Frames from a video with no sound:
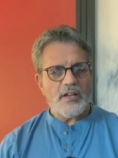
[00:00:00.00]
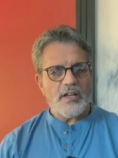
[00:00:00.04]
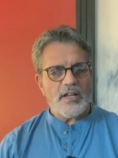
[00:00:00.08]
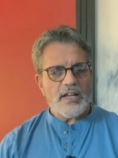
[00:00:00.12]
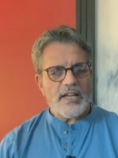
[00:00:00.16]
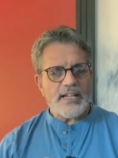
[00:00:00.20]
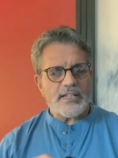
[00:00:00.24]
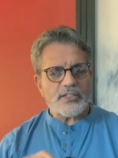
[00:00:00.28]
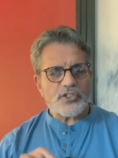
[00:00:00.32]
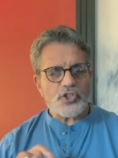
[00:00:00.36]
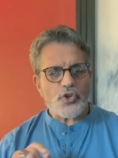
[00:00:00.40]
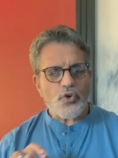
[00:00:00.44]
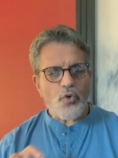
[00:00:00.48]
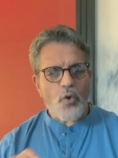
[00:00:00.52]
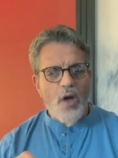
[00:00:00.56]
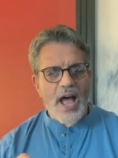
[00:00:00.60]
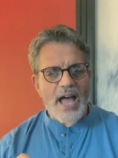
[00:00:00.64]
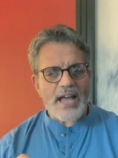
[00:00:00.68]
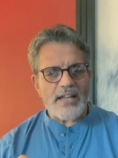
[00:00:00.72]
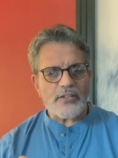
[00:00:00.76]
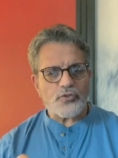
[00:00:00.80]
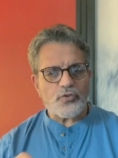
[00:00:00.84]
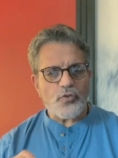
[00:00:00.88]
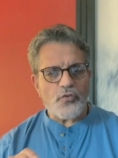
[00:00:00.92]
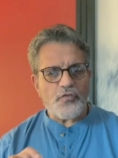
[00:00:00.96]
and
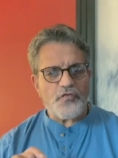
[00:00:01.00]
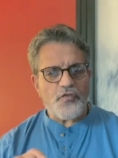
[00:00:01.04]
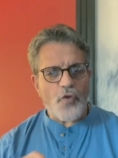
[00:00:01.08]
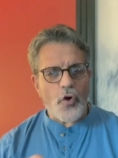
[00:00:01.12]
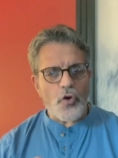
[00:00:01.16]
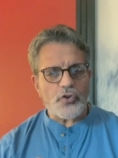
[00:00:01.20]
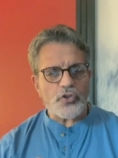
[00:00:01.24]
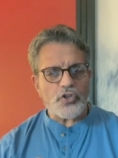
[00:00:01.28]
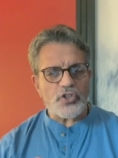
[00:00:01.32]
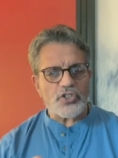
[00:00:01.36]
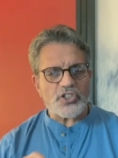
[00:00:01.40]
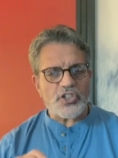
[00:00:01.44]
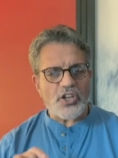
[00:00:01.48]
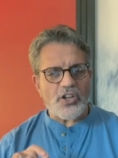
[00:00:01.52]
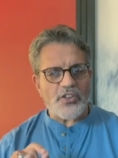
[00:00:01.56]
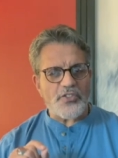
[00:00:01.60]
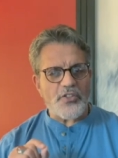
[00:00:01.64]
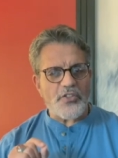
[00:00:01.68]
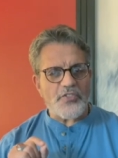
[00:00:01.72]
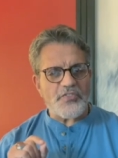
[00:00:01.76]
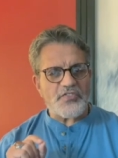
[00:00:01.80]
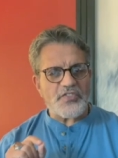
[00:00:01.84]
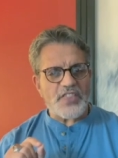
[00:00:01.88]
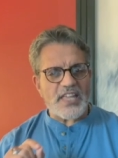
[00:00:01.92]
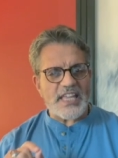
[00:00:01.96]
try to focus on
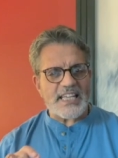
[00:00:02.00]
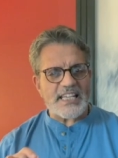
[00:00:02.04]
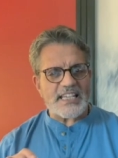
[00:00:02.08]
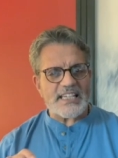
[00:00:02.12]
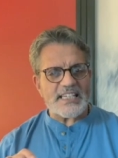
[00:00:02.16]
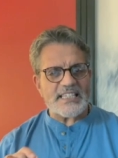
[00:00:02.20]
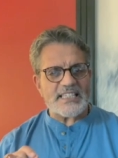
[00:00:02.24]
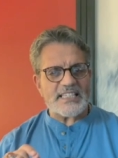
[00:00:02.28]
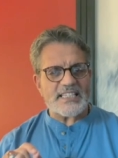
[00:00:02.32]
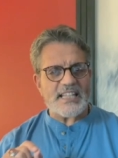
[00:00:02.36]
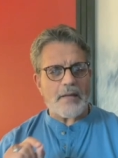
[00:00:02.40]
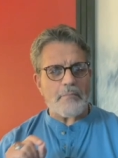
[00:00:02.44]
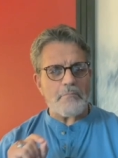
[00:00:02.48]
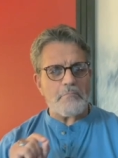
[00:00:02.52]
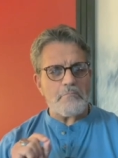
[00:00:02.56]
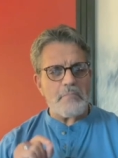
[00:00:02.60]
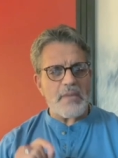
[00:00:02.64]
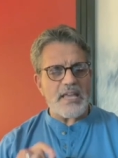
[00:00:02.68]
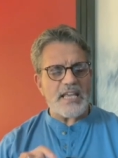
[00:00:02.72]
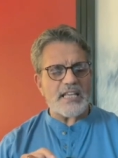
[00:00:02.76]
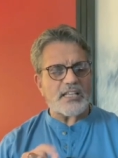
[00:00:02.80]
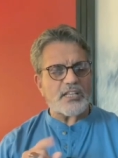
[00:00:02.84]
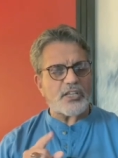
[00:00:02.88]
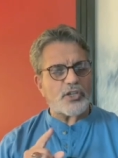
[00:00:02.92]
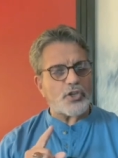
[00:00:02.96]
the things that
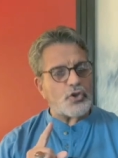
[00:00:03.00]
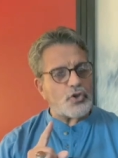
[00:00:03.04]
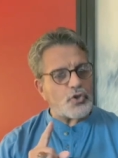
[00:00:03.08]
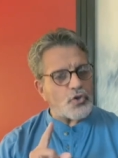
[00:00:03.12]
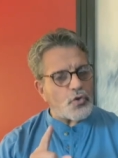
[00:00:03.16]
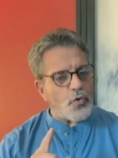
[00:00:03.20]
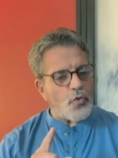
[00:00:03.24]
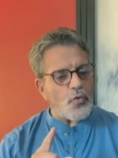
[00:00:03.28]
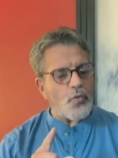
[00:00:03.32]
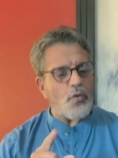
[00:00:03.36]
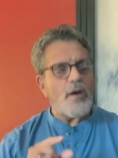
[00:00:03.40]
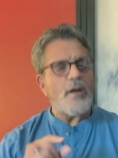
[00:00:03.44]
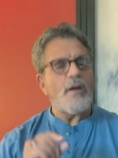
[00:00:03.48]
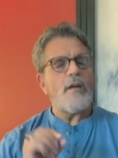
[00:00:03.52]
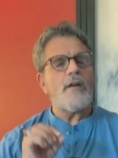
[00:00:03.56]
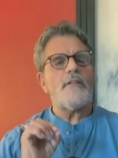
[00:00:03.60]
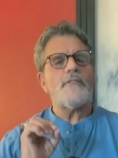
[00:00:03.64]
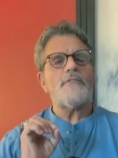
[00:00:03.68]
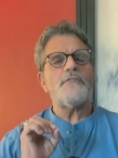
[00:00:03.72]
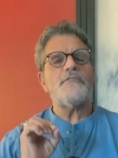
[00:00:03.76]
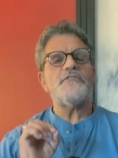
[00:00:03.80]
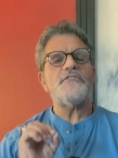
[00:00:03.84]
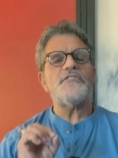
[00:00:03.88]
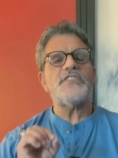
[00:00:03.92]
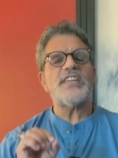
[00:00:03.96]
make you
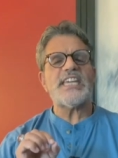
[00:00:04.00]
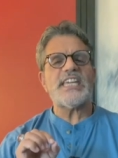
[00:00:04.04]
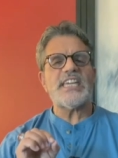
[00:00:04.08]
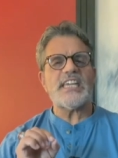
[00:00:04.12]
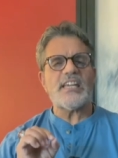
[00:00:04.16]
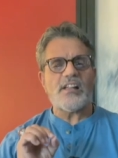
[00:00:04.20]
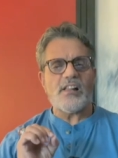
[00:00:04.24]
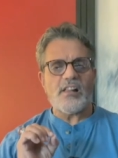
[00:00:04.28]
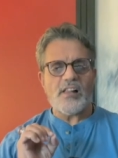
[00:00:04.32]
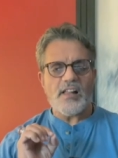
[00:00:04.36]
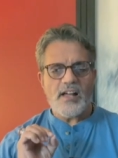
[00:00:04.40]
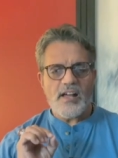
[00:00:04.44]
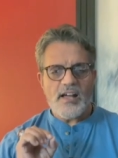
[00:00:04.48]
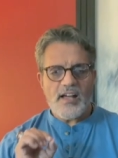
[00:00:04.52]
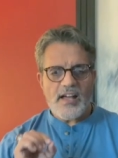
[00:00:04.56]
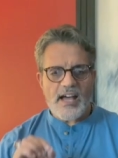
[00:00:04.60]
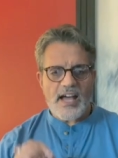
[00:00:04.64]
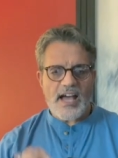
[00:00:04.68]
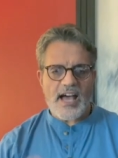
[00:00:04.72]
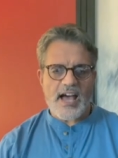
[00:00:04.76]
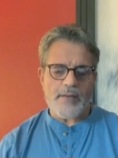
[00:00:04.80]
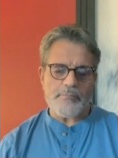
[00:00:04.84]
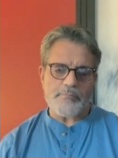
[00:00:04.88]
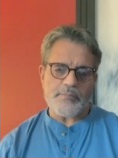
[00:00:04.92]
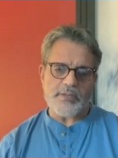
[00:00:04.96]
feel
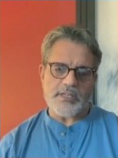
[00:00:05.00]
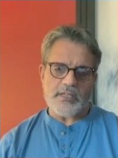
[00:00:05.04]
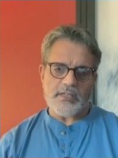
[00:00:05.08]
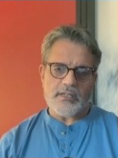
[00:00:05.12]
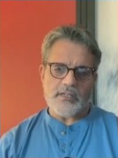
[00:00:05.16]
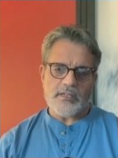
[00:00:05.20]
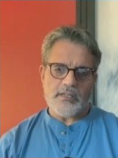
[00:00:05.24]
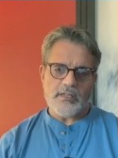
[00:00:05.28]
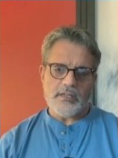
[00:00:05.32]
happy.